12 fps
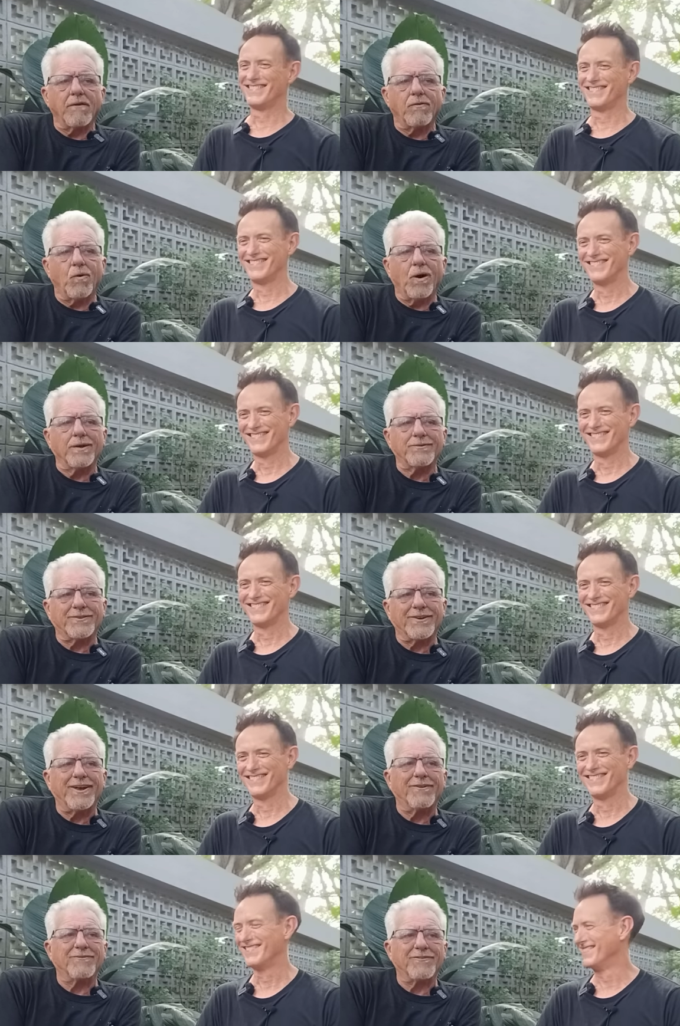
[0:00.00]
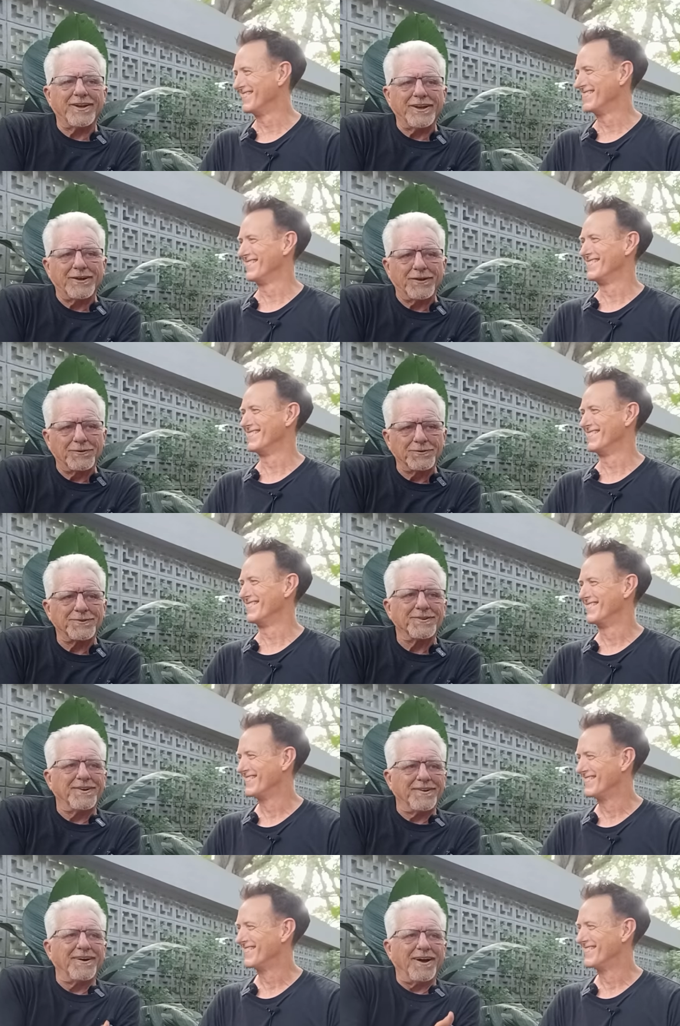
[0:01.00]
Speaker 1: I've watched enough videos
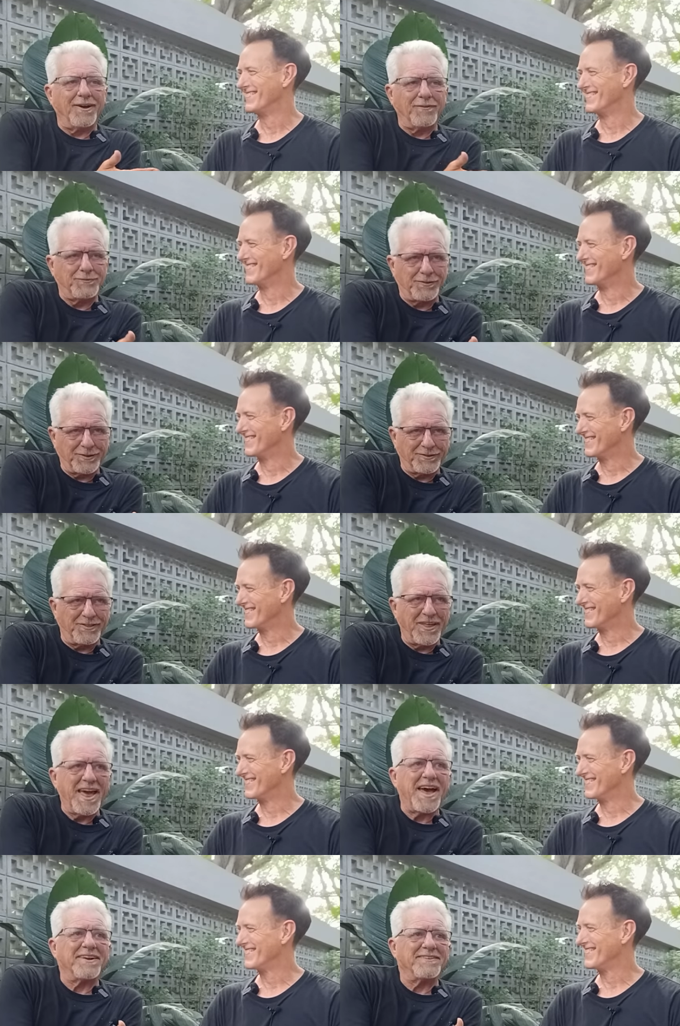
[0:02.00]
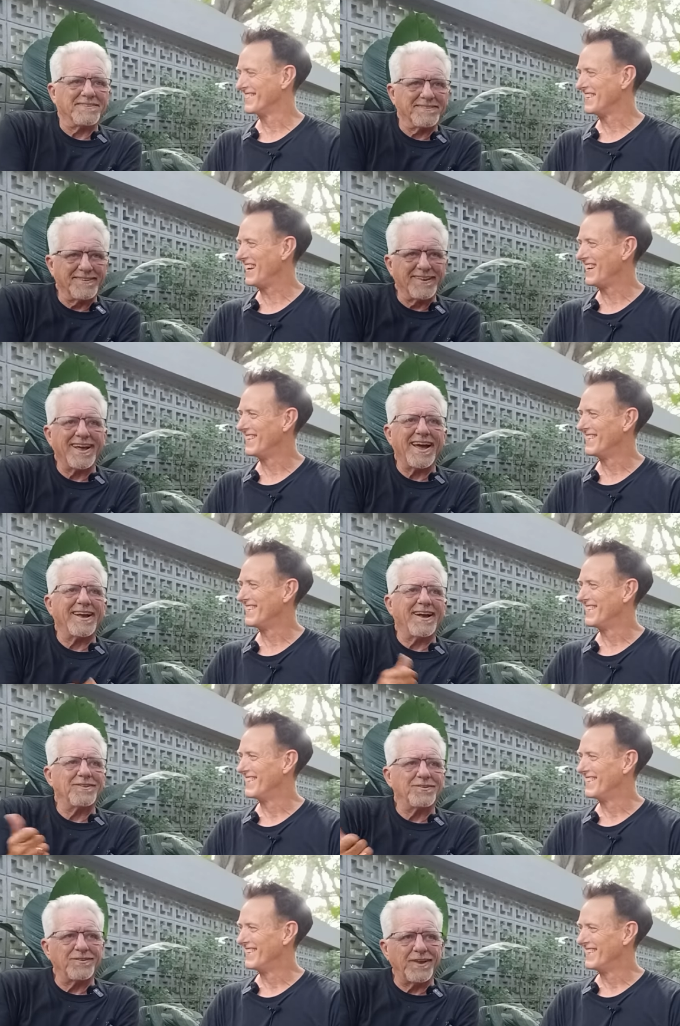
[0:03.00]
of just that. Yeah. The guy
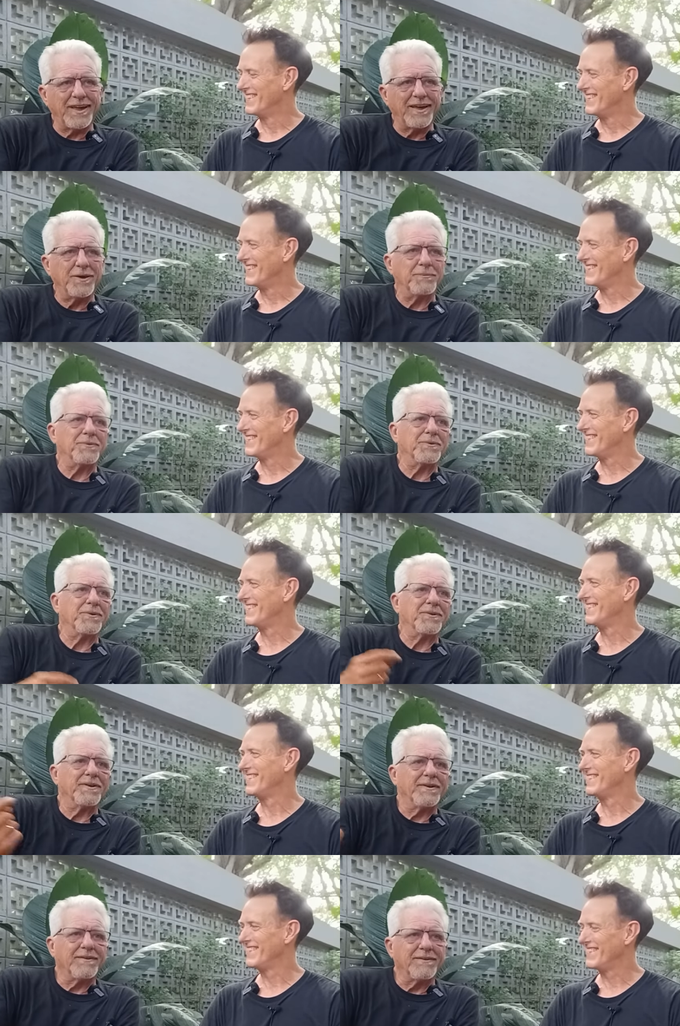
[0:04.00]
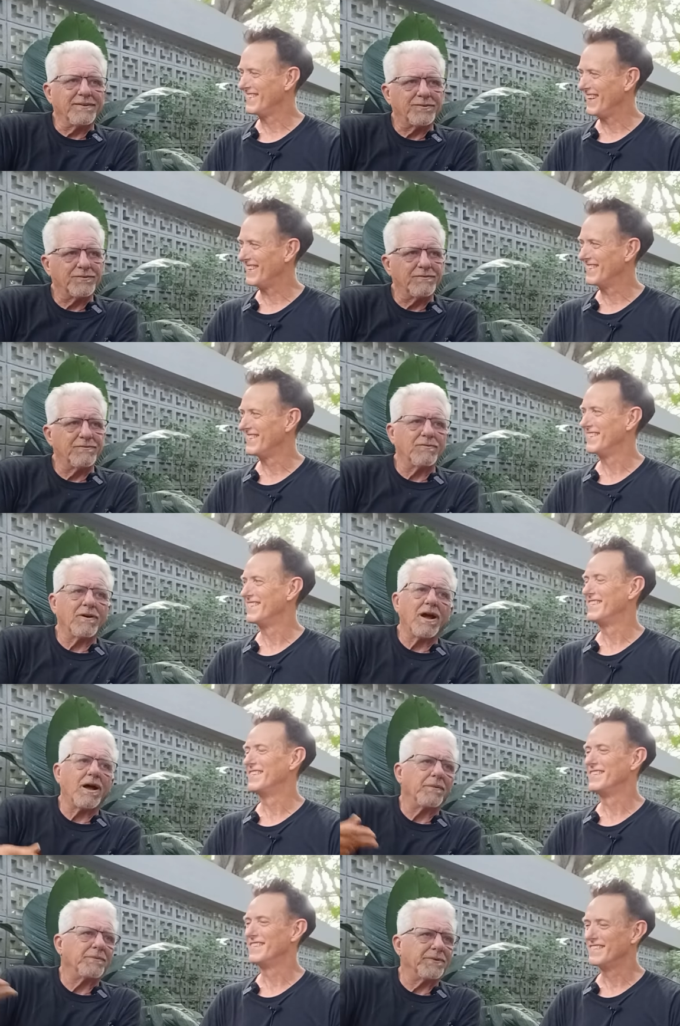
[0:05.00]
got scammed or yeah.
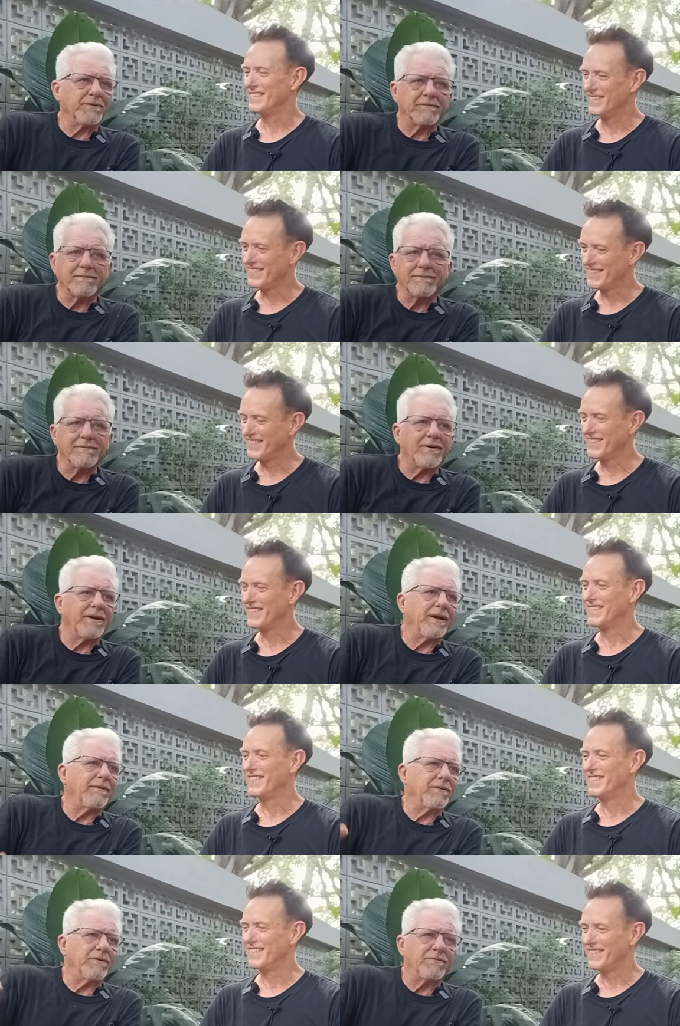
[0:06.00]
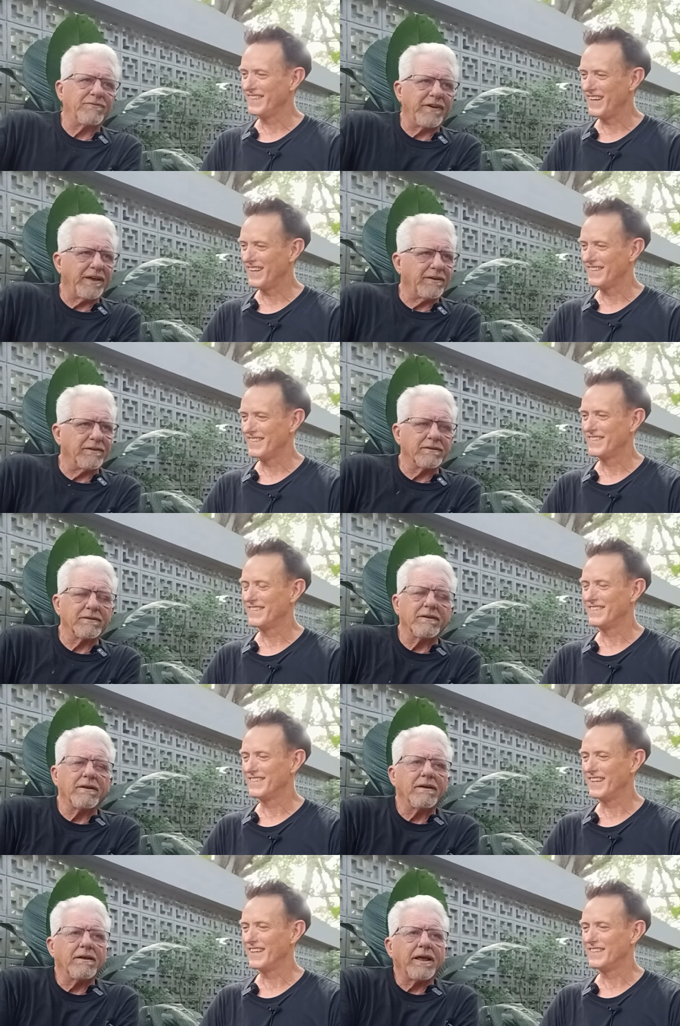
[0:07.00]
robbed or whatever, yeah. failed.
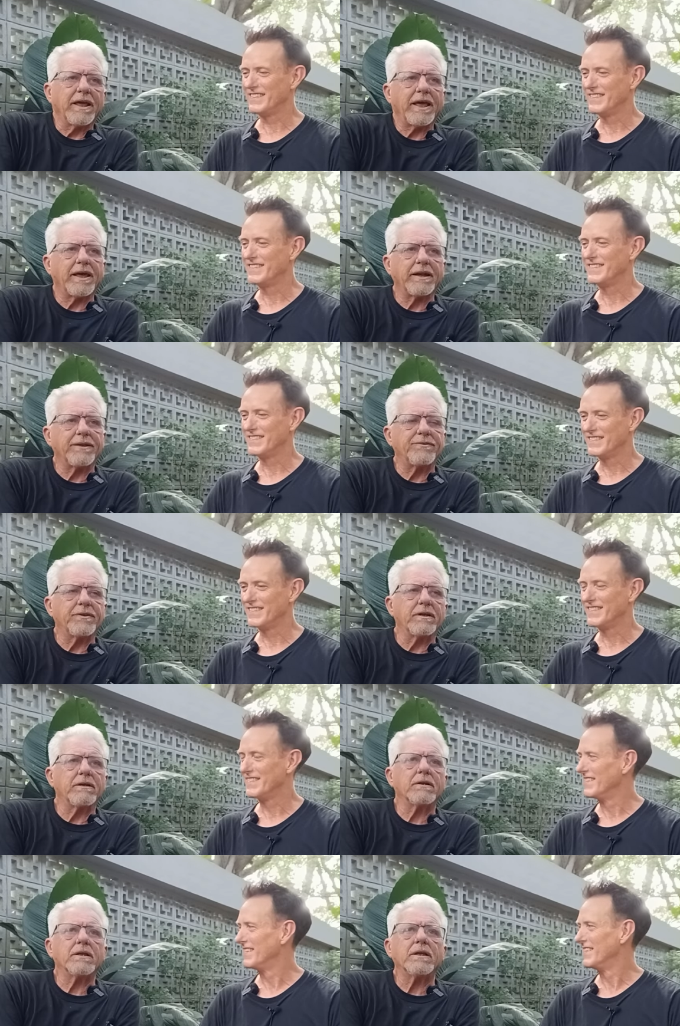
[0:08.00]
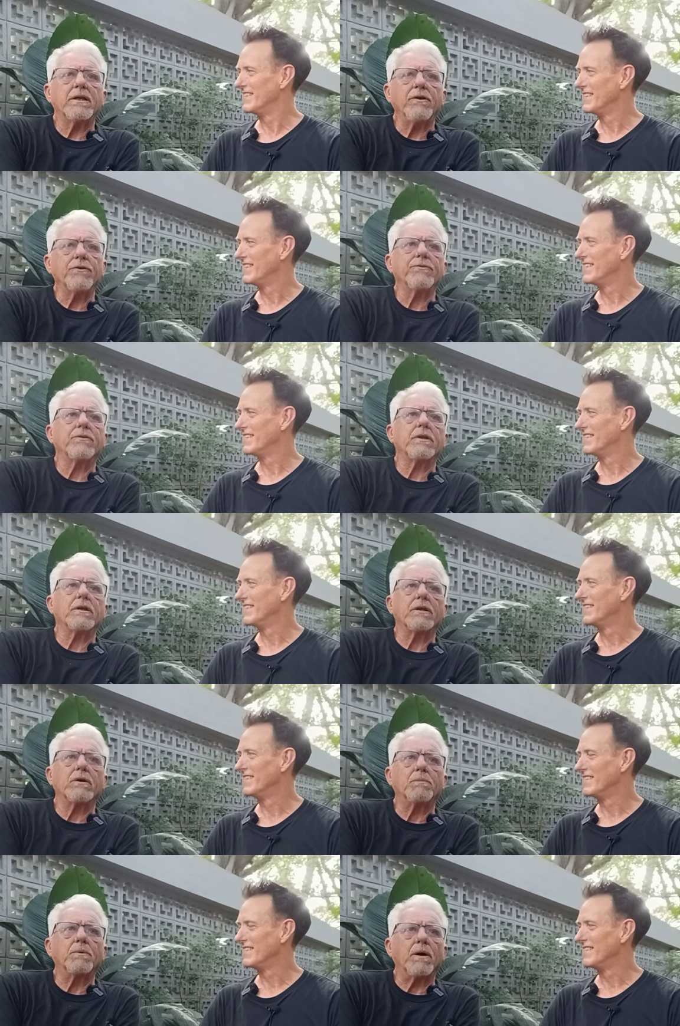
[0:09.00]
Yeah. And I said, here's the
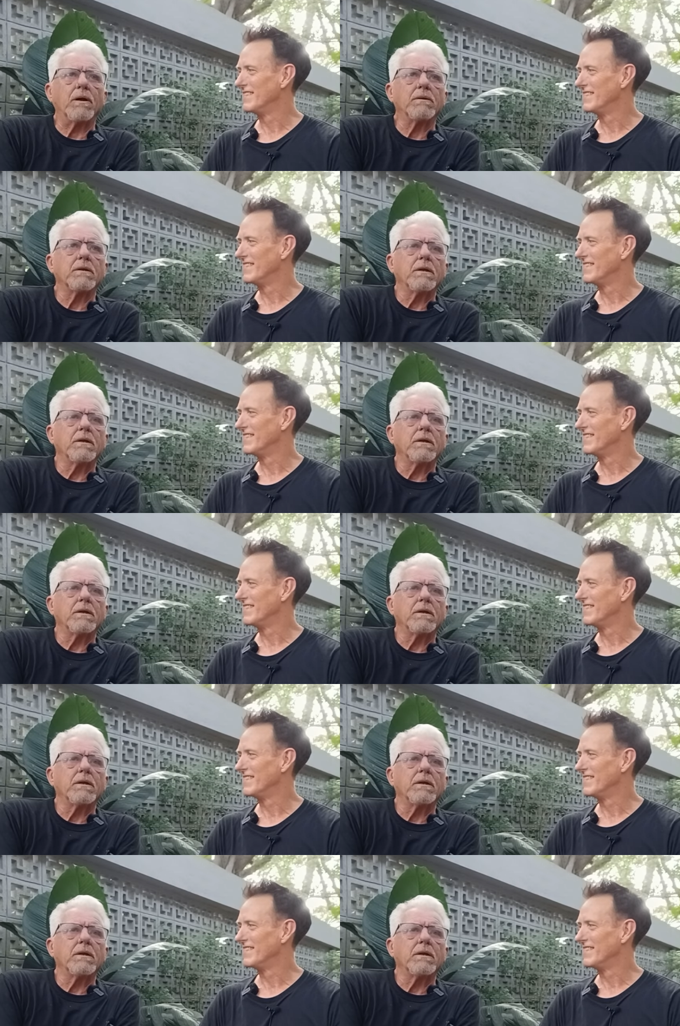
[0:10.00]
dealio, Paul.